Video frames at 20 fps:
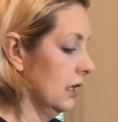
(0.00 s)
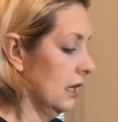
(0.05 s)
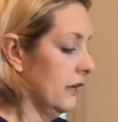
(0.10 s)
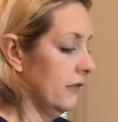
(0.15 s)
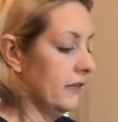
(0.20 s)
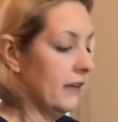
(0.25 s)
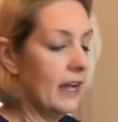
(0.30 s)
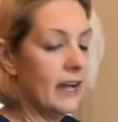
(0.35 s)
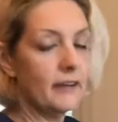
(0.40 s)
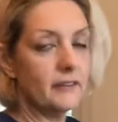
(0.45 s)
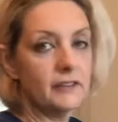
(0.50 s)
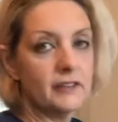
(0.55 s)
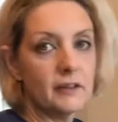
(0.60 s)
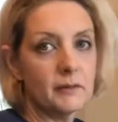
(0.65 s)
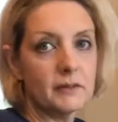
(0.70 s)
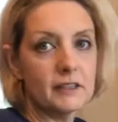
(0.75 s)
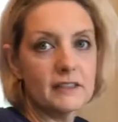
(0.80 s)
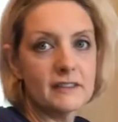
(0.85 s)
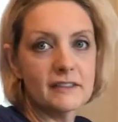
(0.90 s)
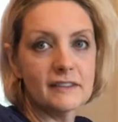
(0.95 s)
If I have
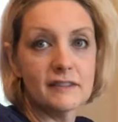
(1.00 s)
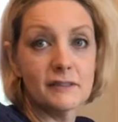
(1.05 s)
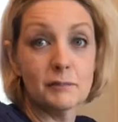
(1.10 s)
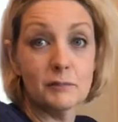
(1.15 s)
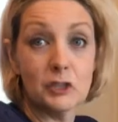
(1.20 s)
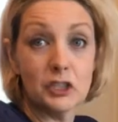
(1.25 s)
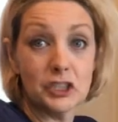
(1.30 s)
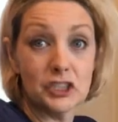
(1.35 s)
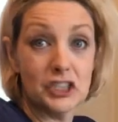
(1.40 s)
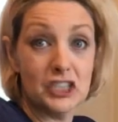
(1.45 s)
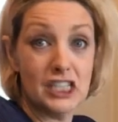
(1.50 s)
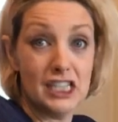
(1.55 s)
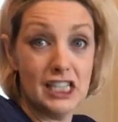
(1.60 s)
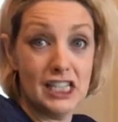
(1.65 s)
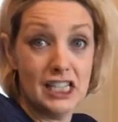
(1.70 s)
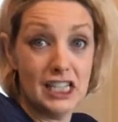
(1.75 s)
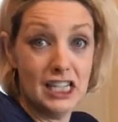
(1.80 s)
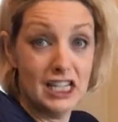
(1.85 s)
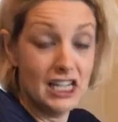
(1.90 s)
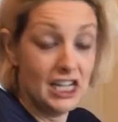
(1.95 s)
something swishy,
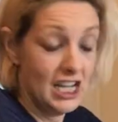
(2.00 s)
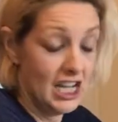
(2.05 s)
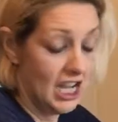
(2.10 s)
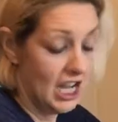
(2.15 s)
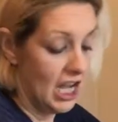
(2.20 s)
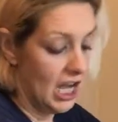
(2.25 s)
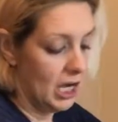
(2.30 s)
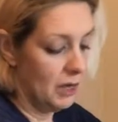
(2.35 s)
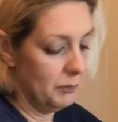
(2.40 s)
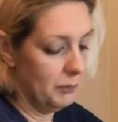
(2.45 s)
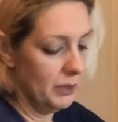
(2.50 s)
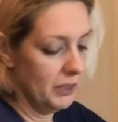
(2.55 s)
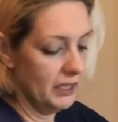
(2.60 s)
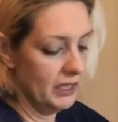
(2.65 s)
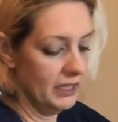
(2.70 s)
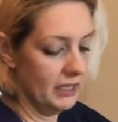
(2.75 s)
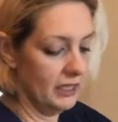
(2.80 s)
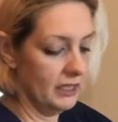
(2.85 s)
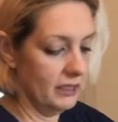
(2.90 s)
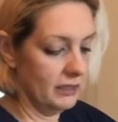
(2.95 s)
I'll
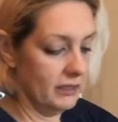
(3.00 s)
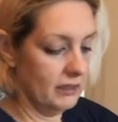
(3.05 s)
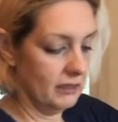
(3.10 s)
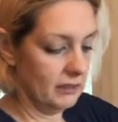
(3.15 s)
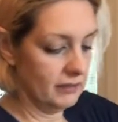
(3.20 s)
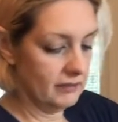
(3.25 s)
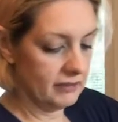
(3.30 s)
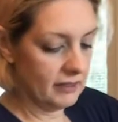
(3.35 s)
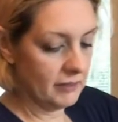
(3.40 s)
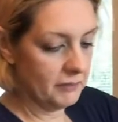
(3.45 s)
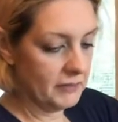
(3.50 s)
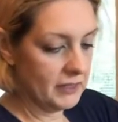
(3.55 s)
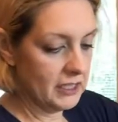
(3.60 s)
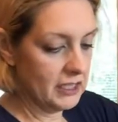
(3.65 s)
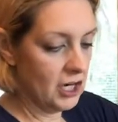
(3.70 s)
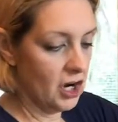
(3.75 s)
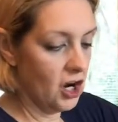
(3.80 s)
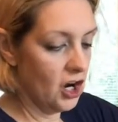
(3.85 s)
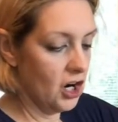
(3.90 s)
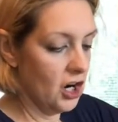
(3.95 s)

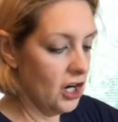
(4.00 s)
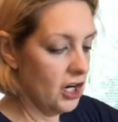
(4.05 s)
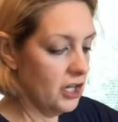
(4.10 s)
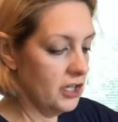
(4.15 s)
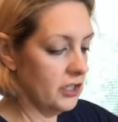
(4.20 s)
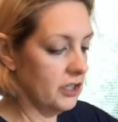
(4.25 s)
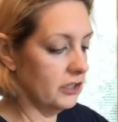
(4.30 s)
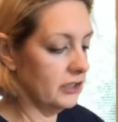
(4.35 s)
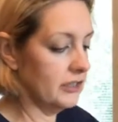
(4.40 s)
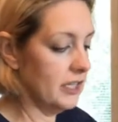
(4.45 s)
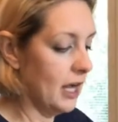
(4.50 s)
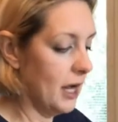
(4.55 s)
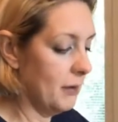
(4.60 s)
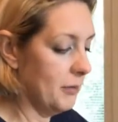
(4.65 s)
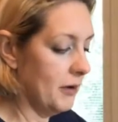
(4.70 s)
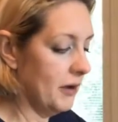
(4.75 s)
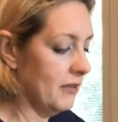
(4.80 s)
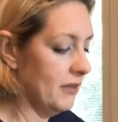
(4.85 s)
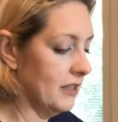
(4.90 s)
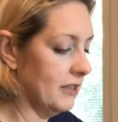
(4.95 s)
hard on top
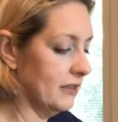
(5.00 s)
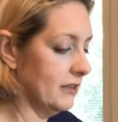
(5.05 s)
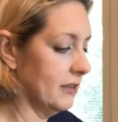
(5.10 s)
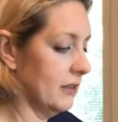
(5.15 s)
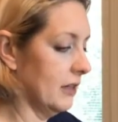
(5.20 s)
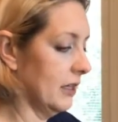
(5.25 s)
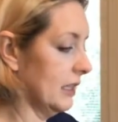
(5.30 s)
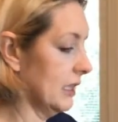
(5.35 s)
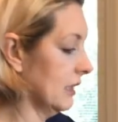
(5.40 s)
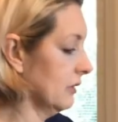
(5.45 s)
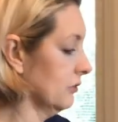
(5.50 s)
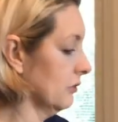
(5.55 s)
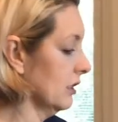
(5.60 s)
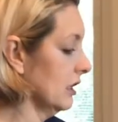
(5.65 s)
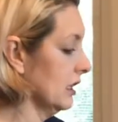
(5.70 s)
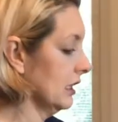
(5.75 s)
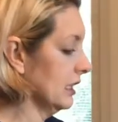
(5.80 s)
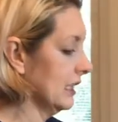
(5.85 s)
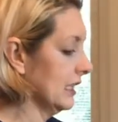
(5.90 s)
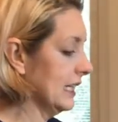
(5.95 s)
of it so I can
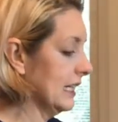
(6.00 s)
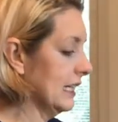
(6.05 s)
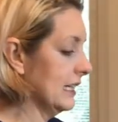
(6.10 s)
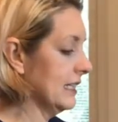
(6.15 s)
really get it